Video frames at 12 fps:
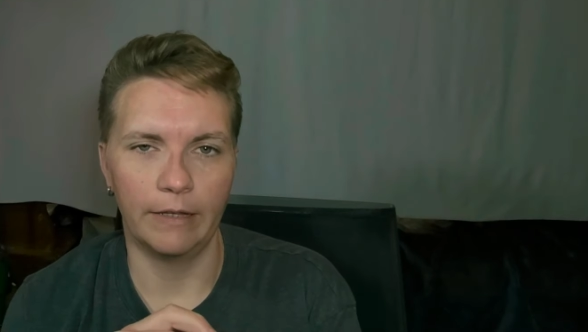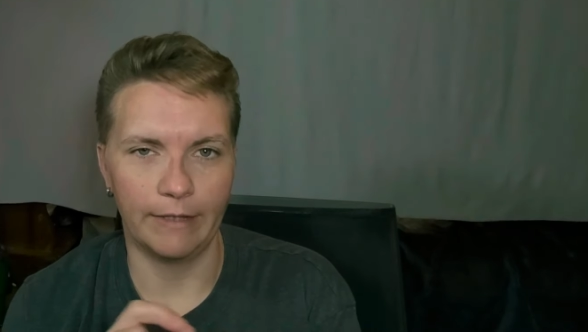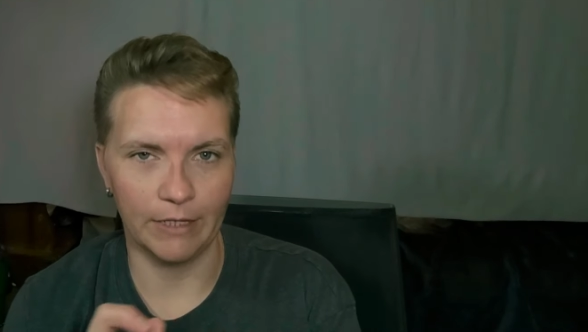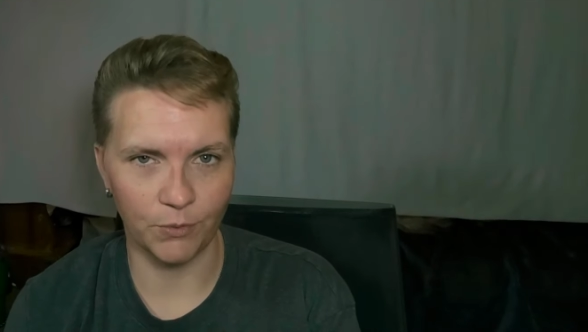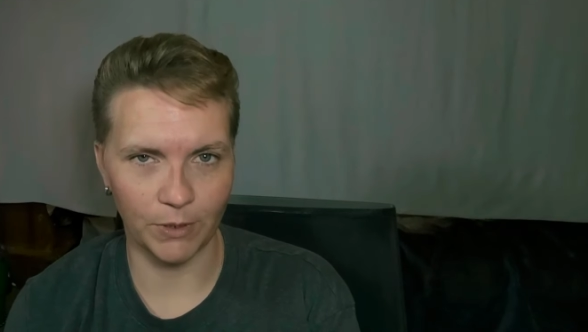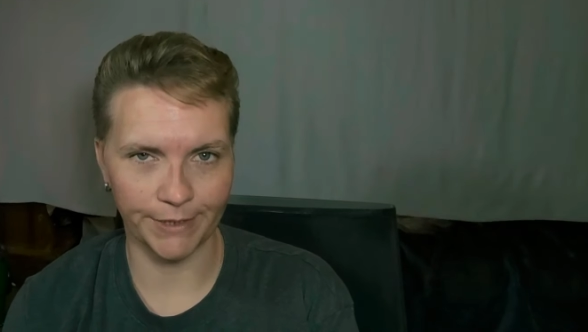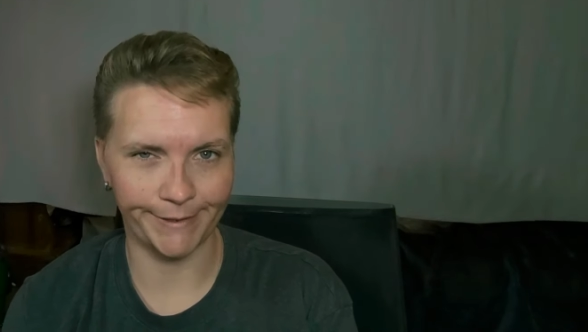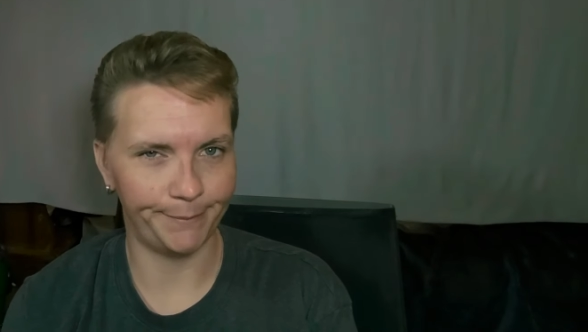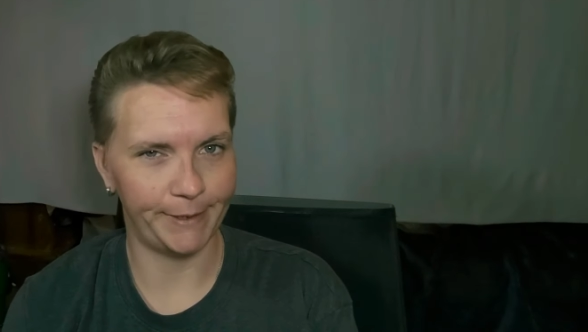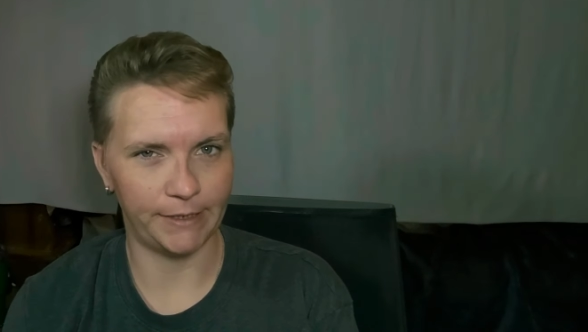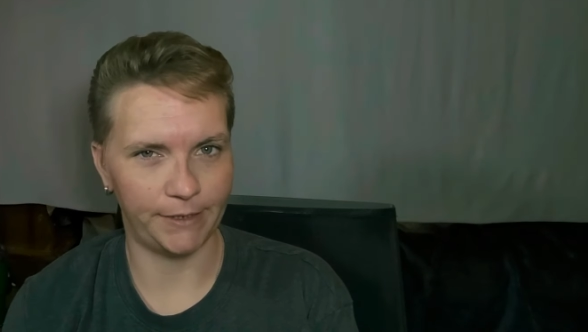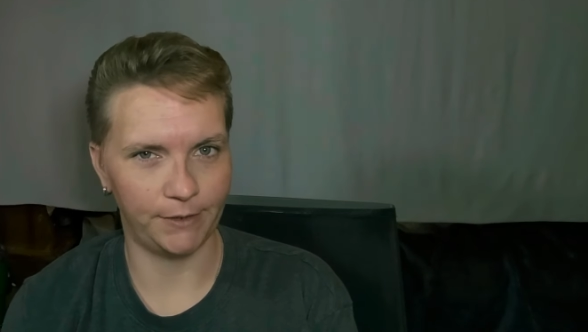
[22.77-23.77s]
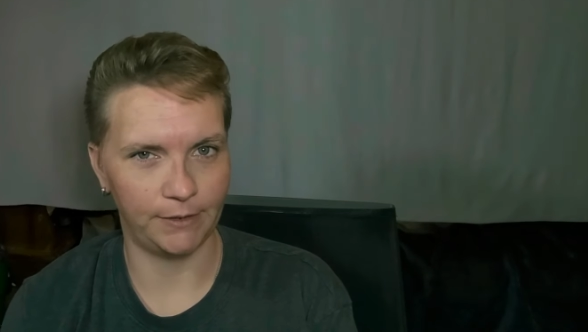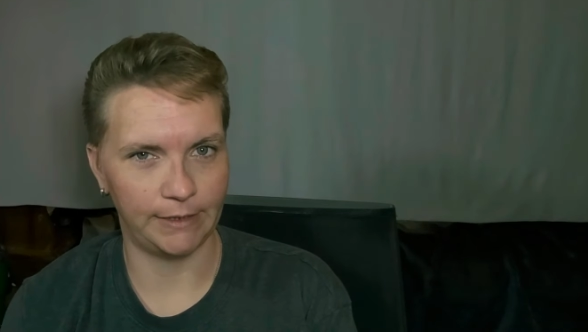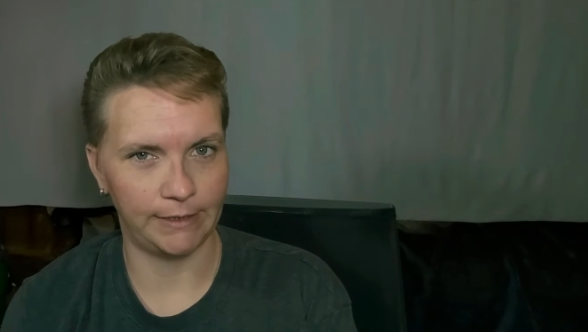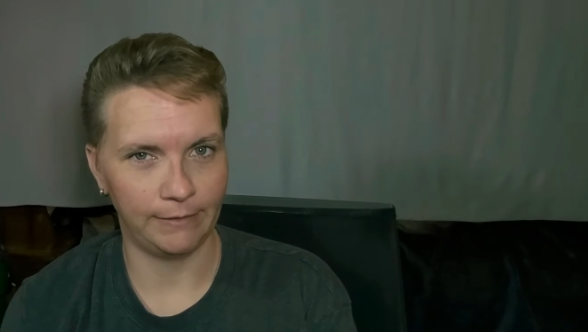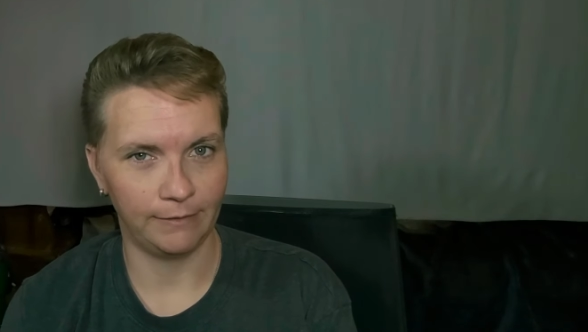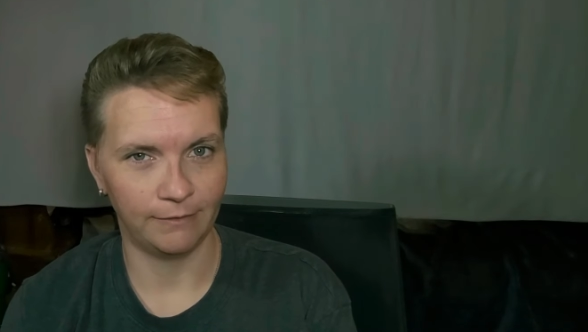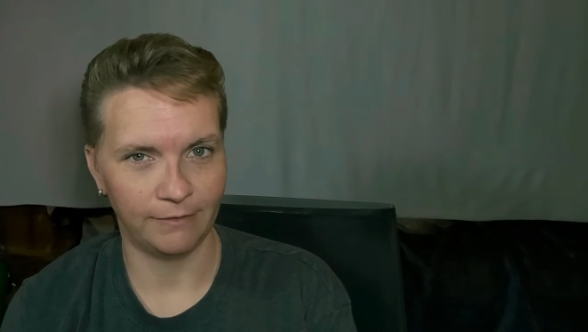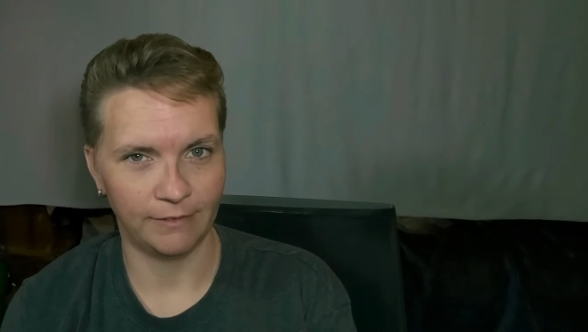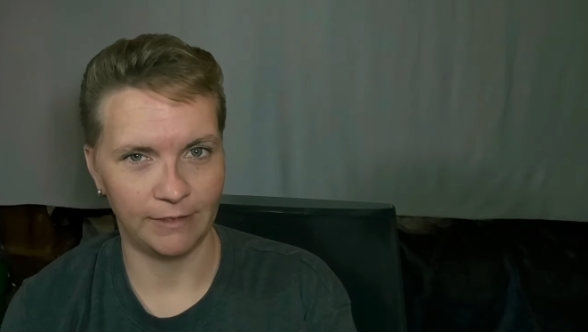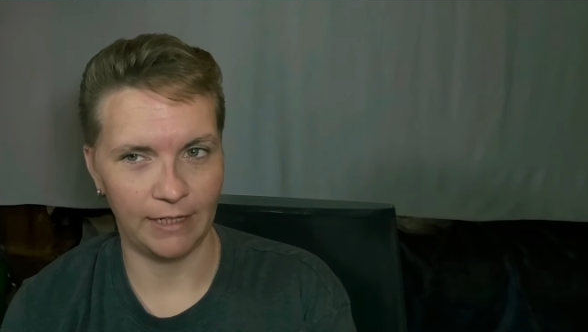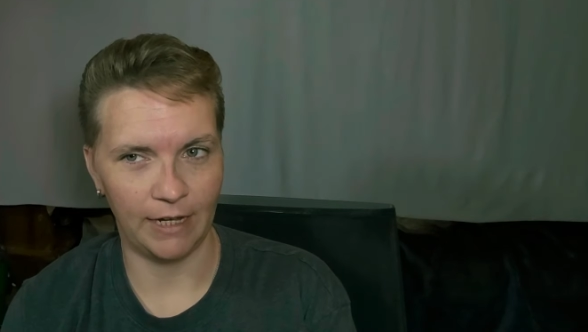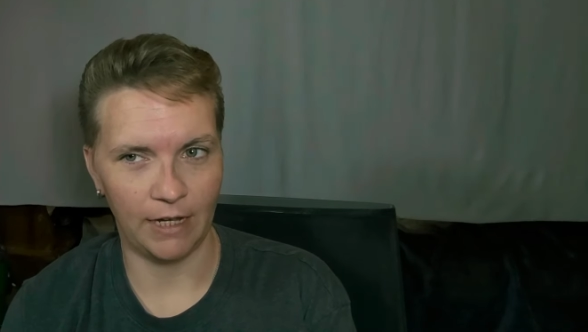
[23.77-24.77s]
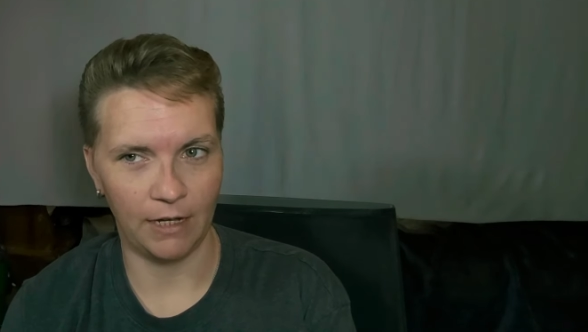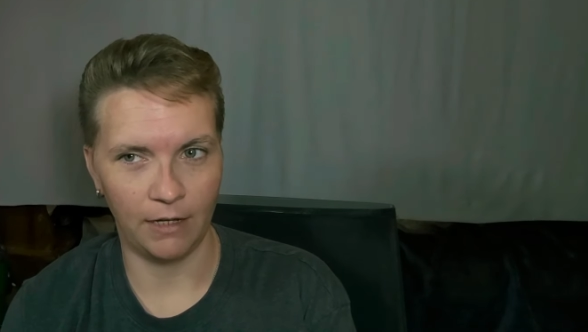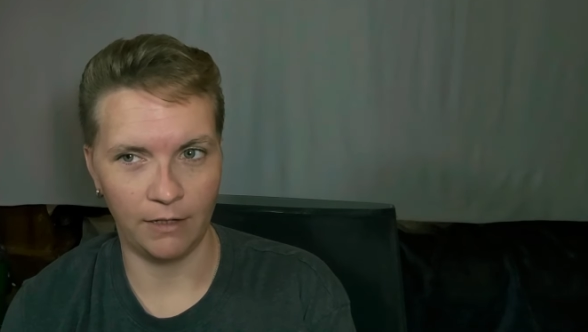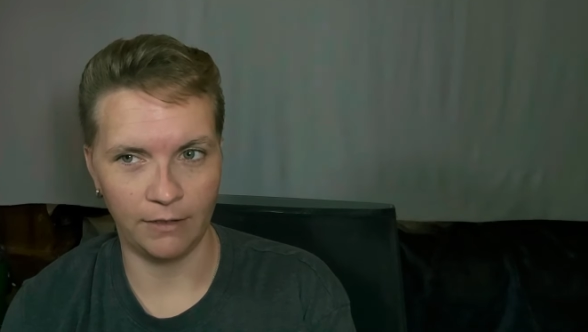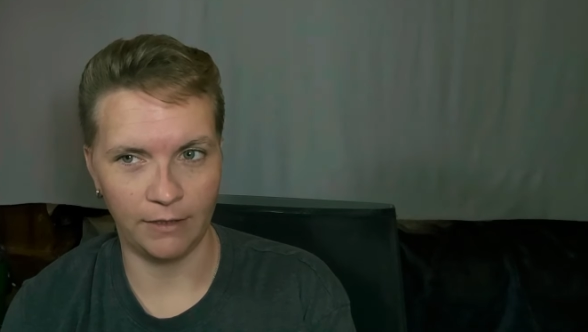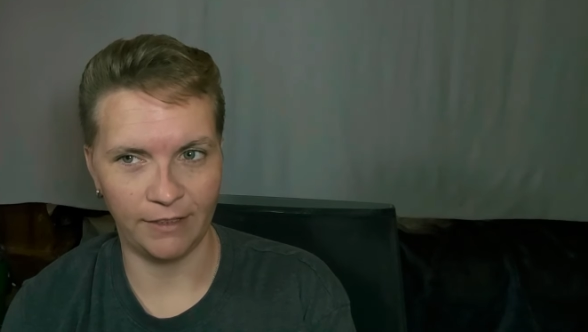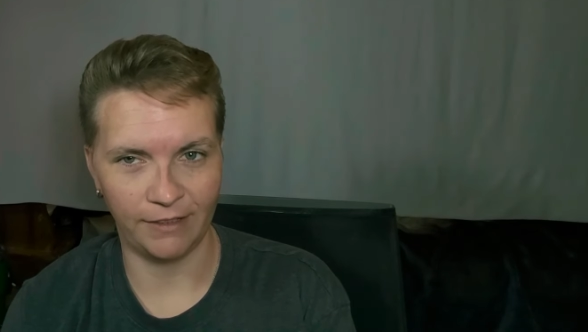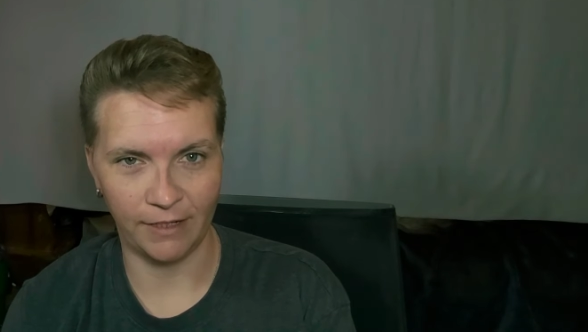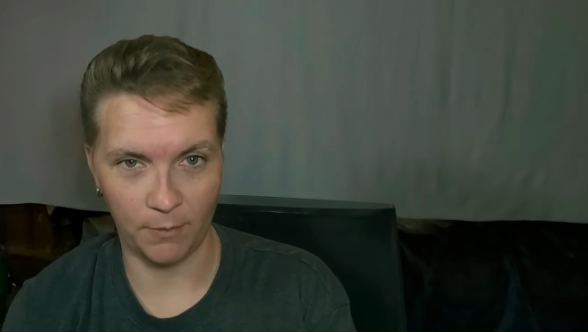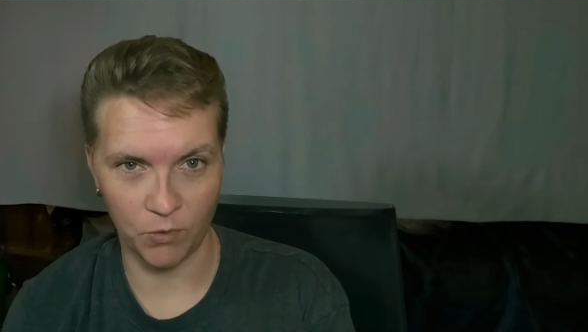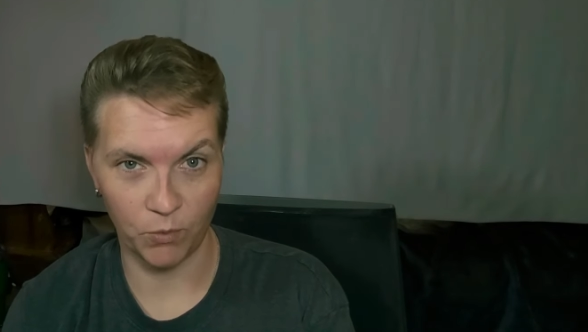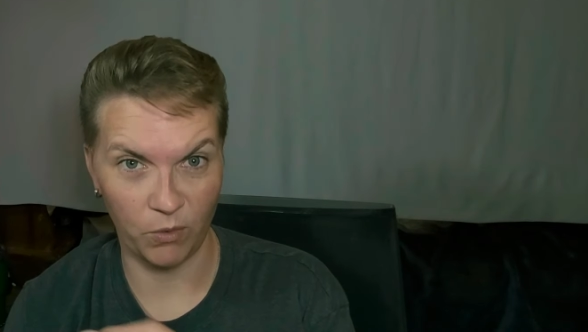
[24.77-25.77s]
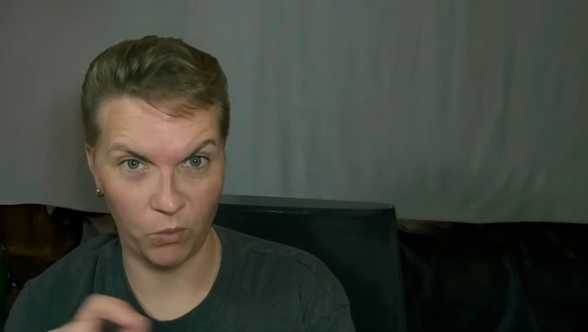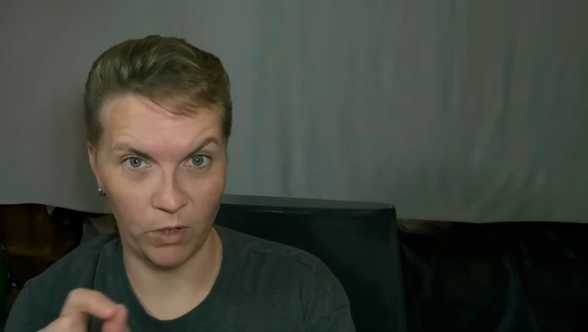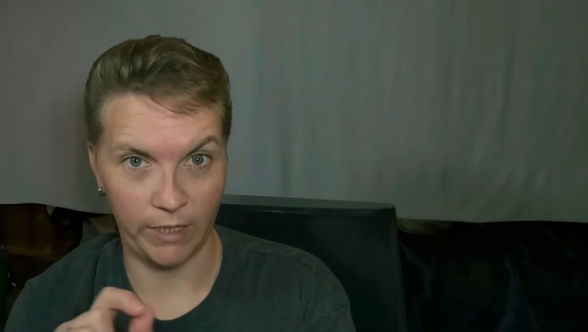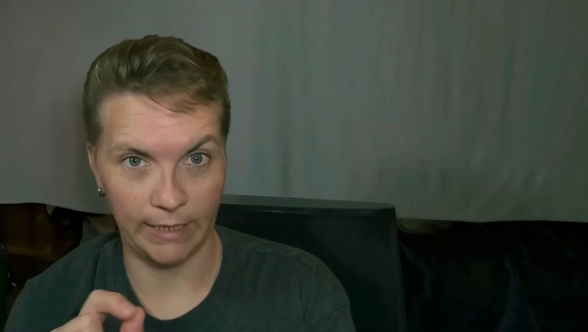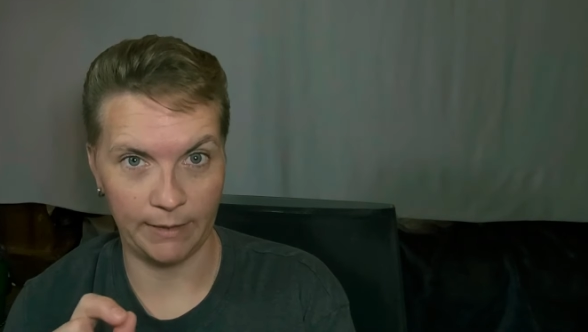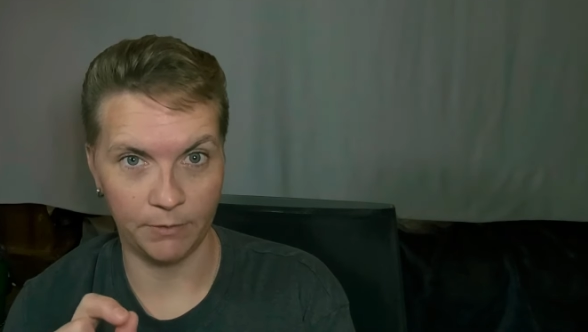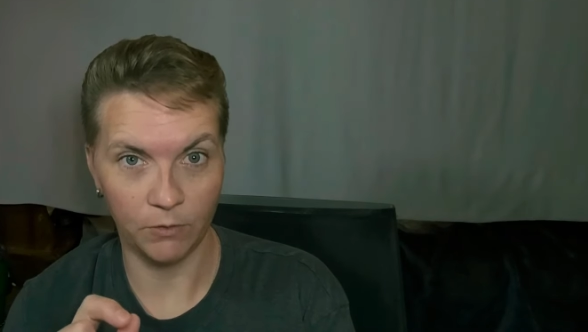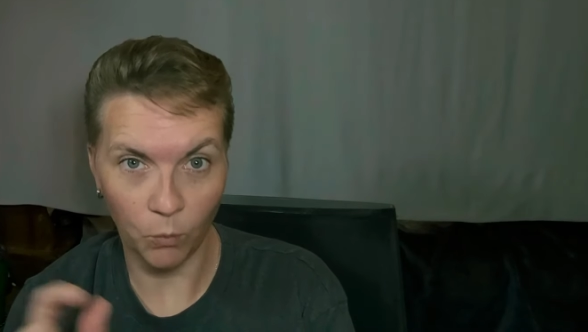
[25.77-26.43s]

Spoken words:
This one's gonna be a doozy. It comes with a warning label.